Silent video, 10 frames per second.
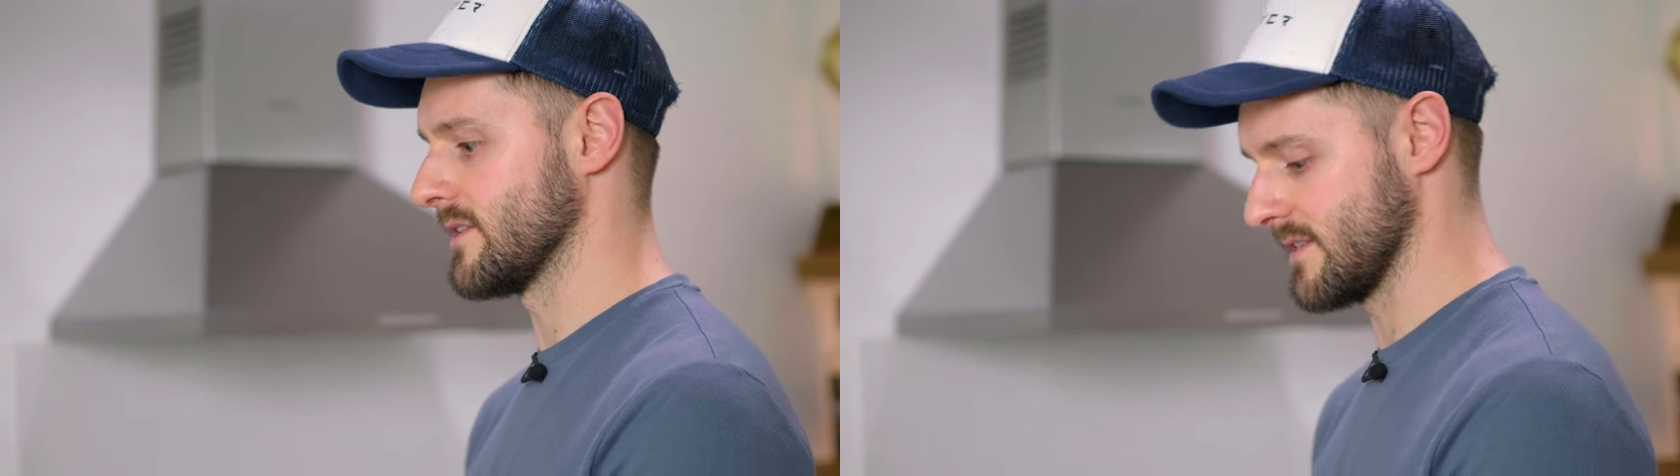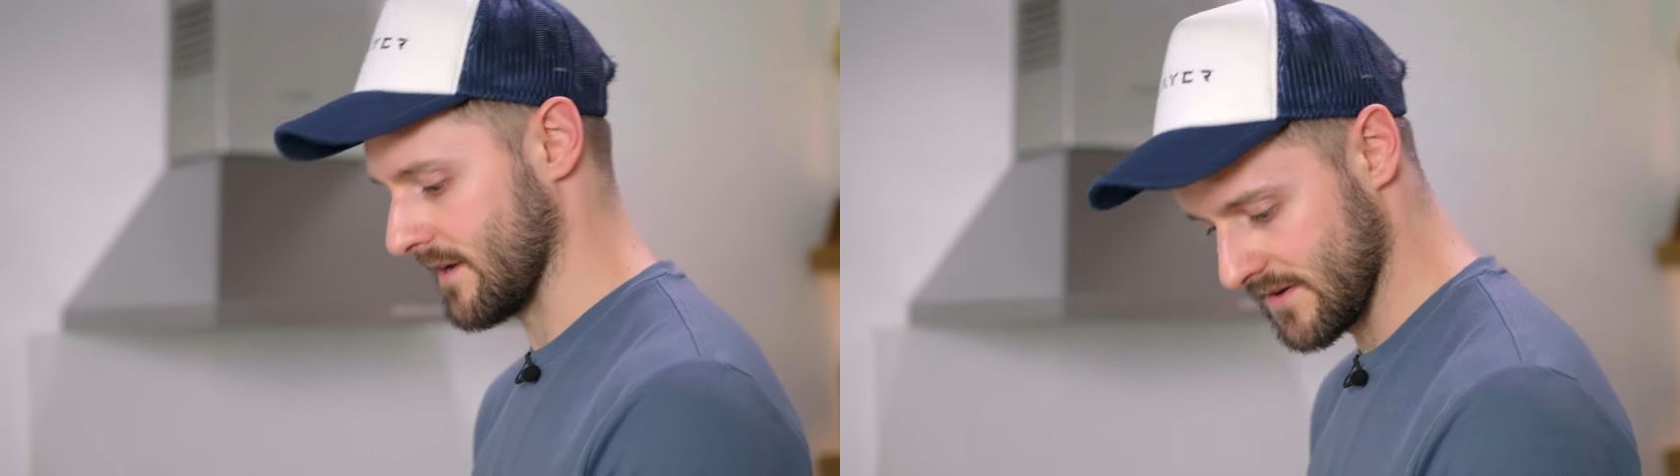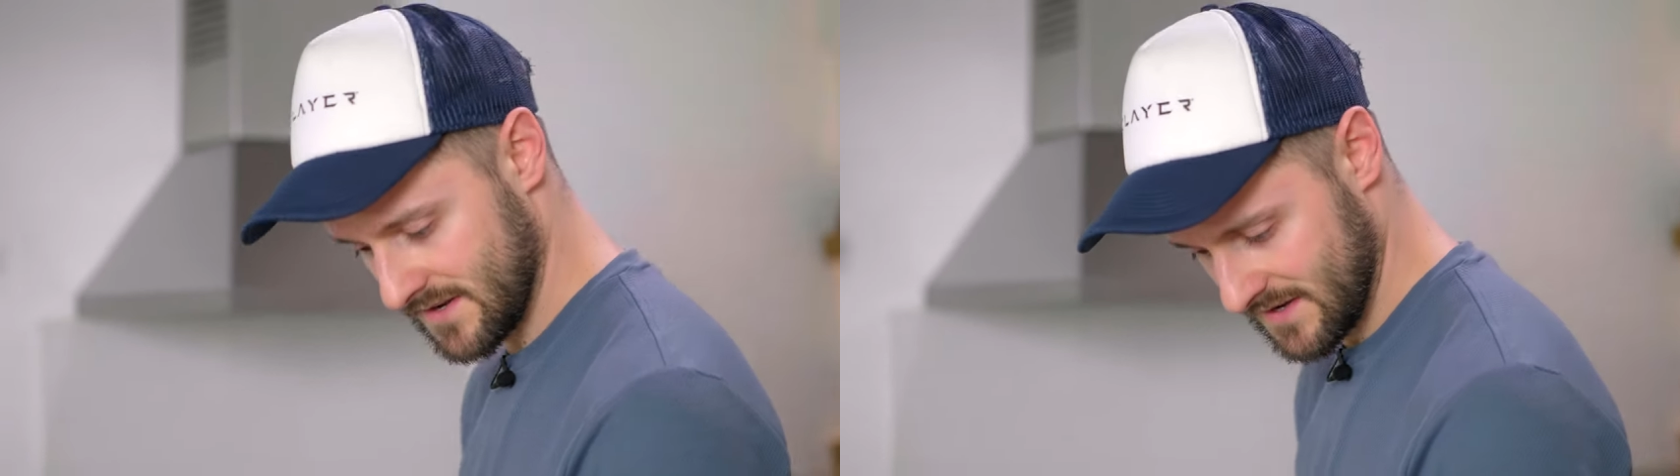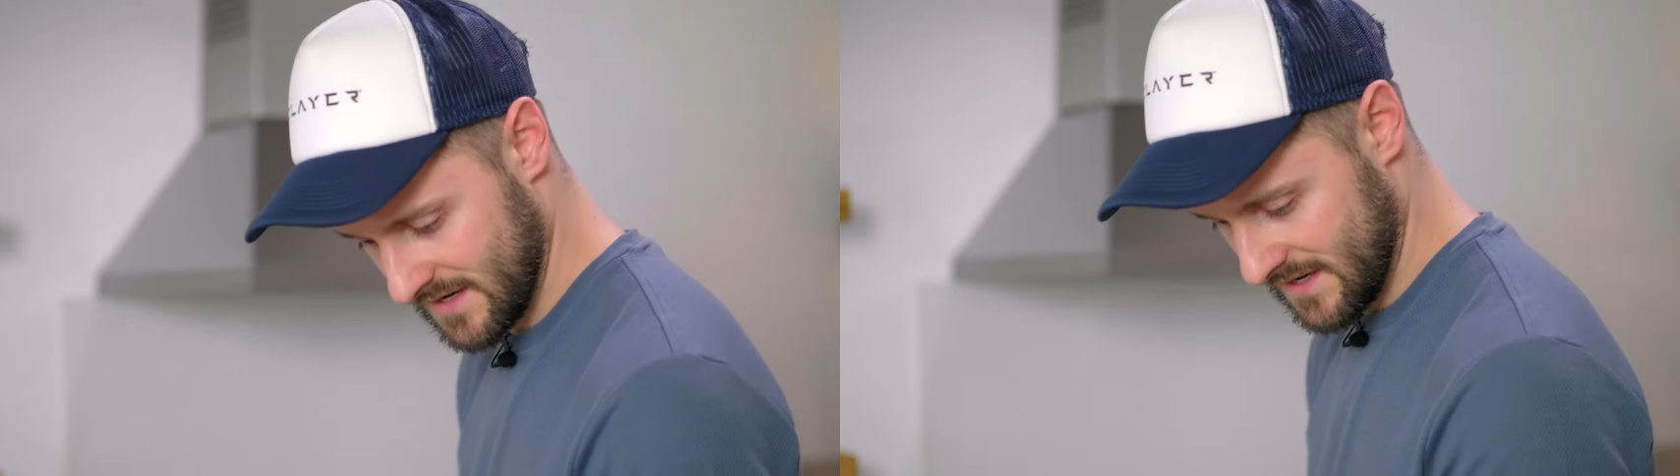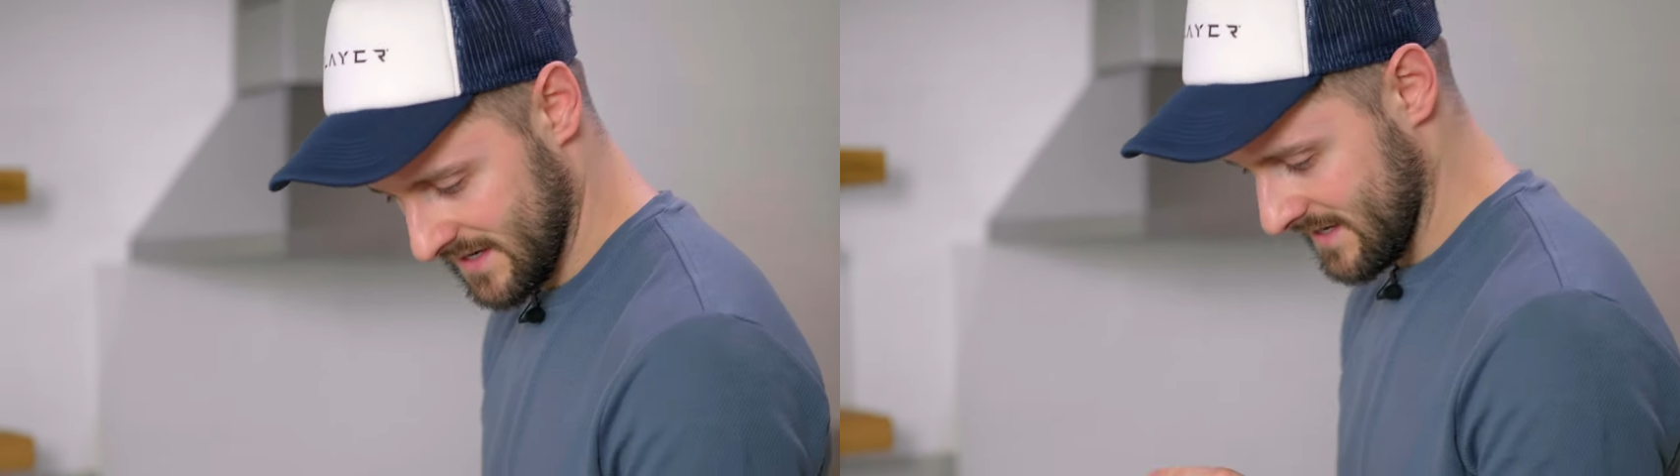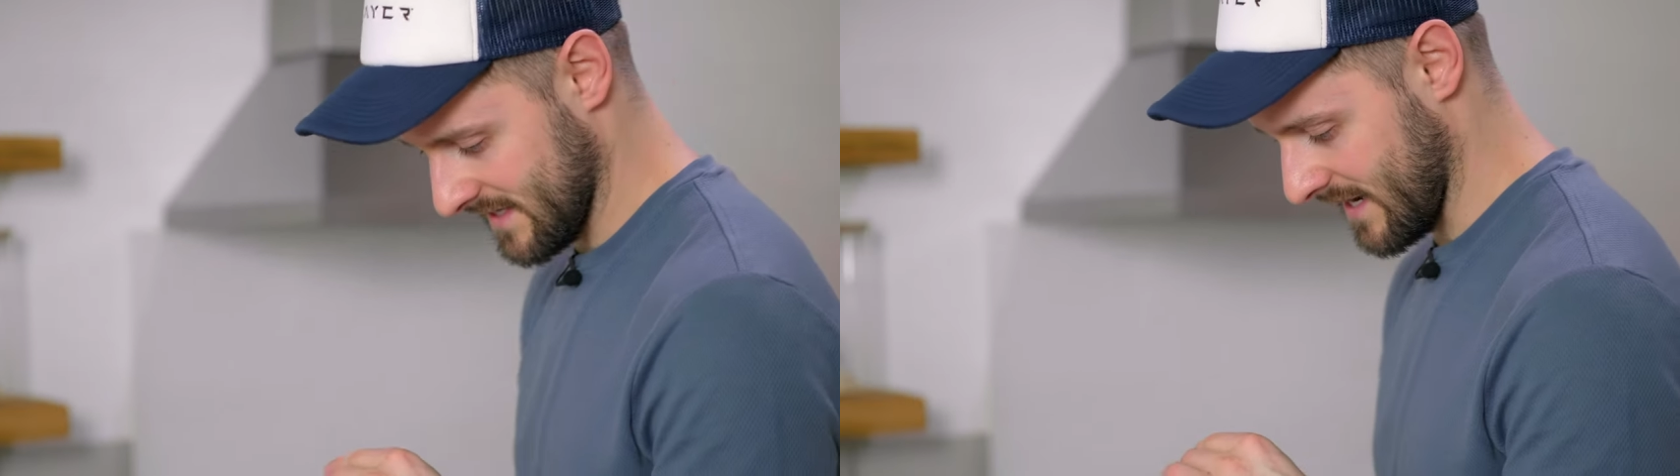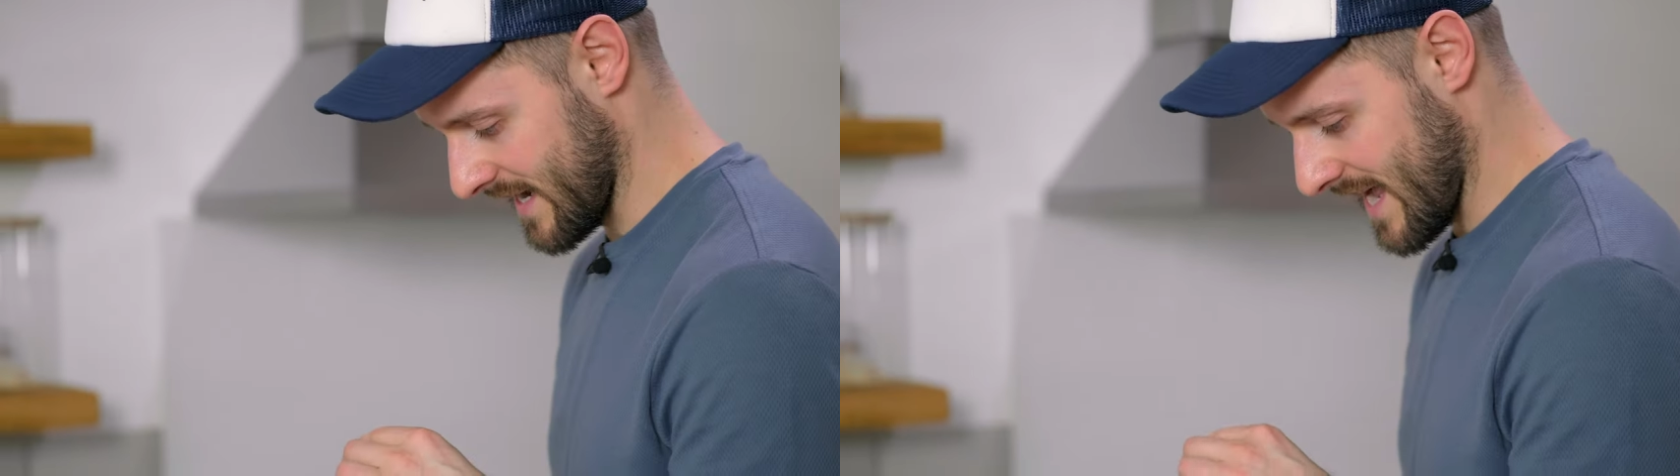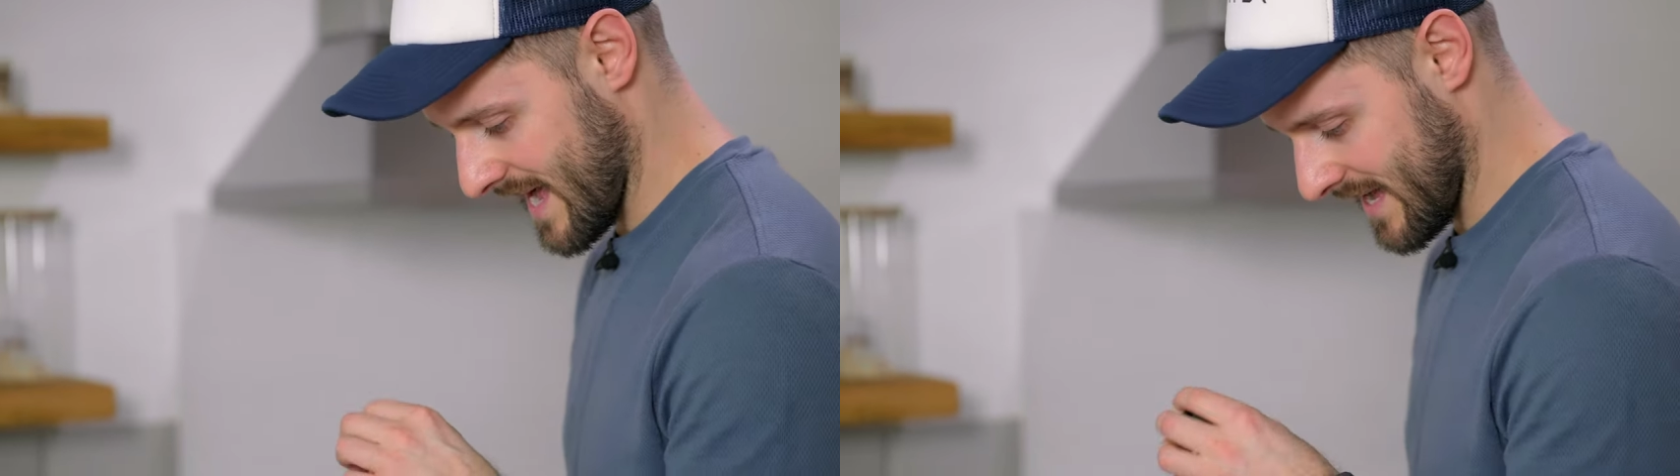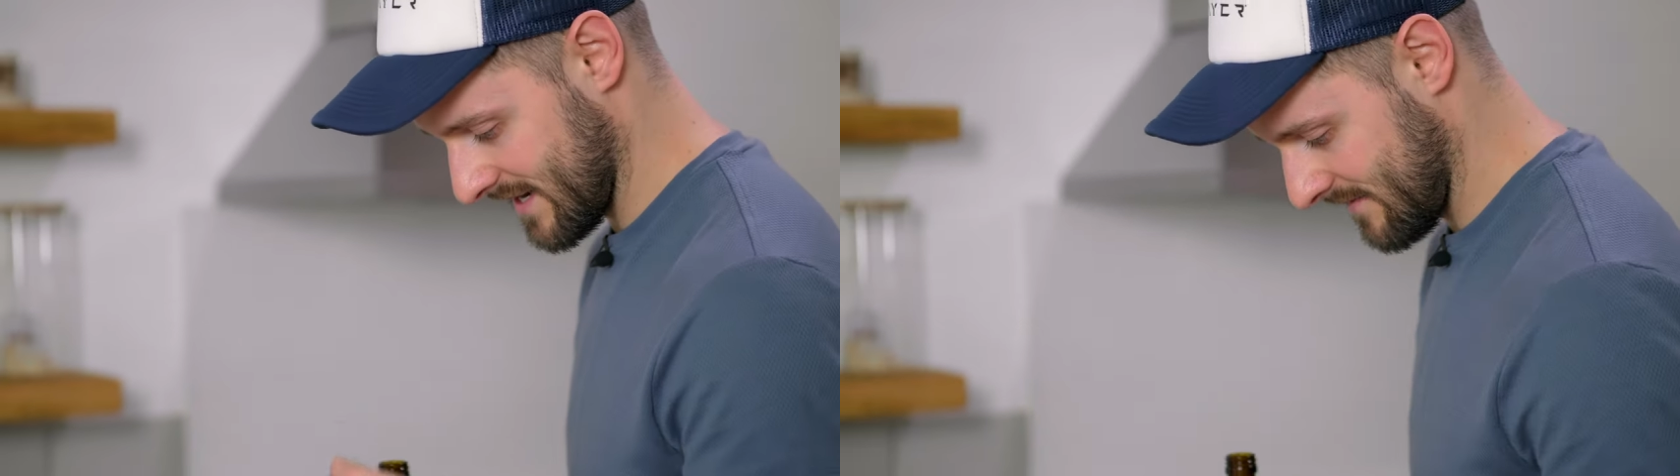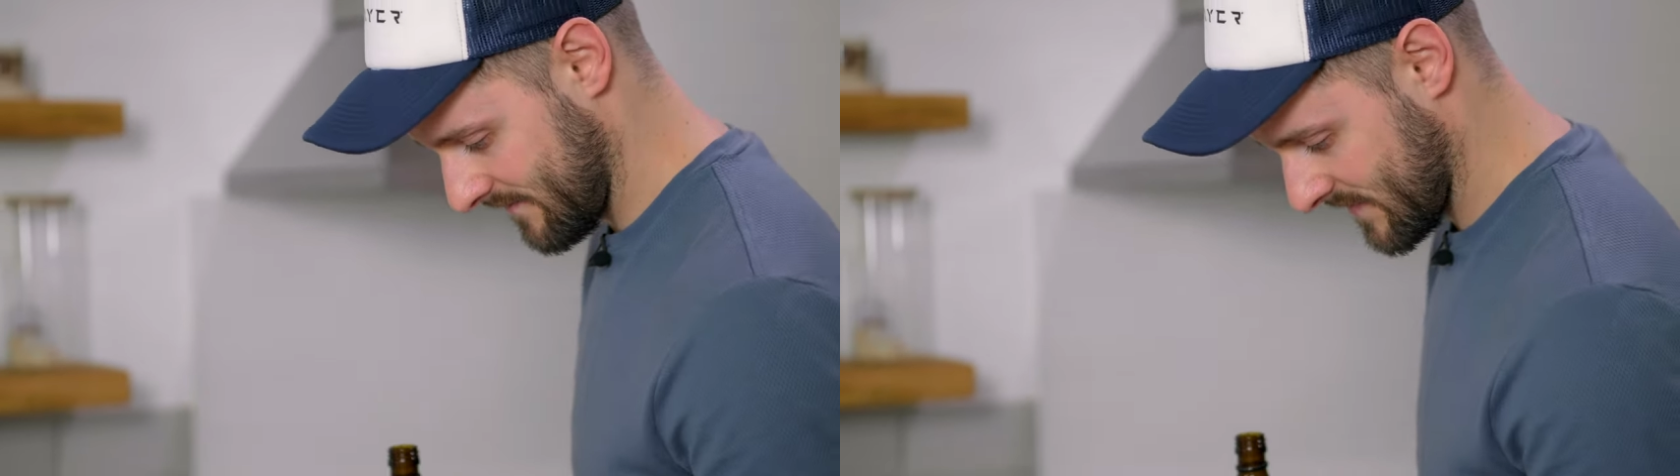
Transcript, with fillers: just then. So I'm gonna add